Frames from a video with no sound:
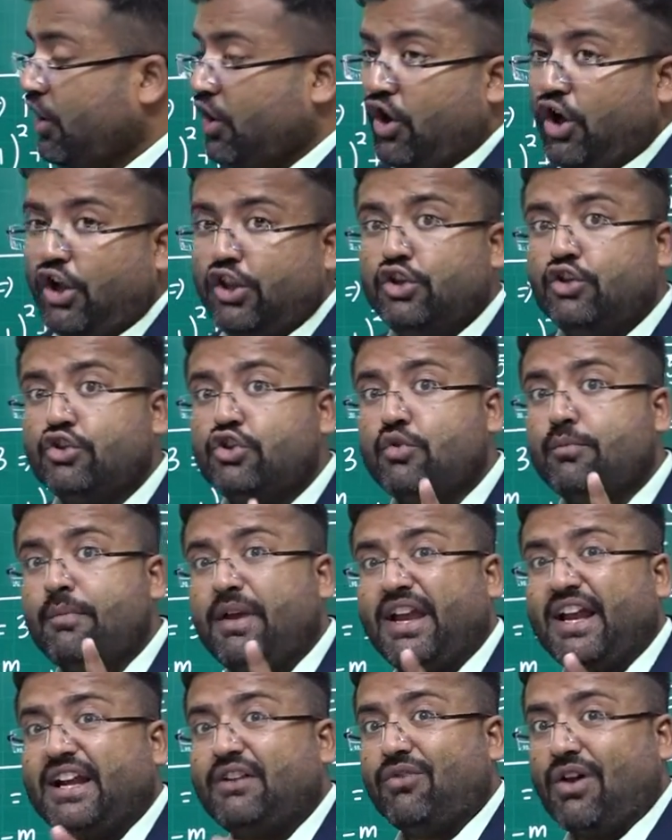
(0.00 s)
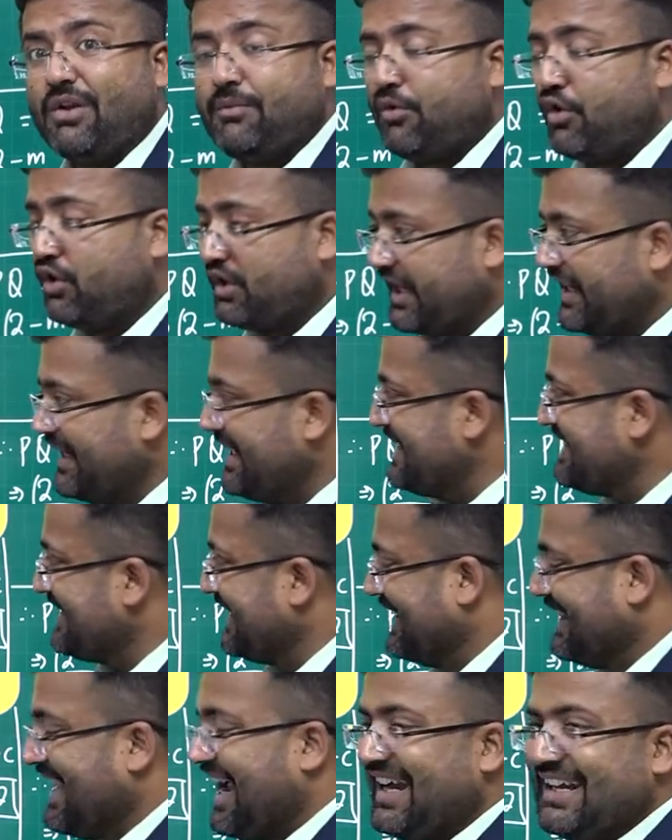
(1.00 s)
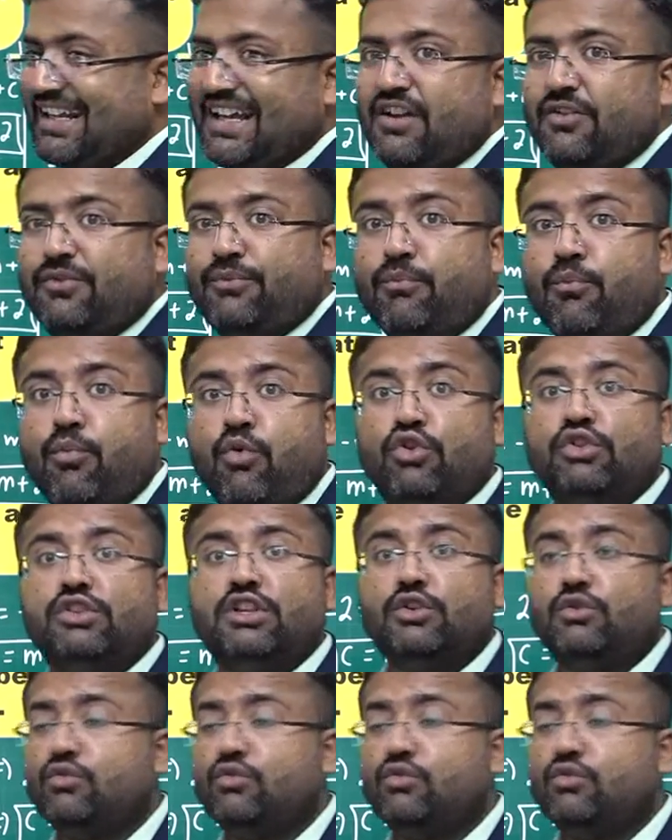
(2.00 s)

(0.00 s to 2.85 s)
Although you may get one more condition, that if both the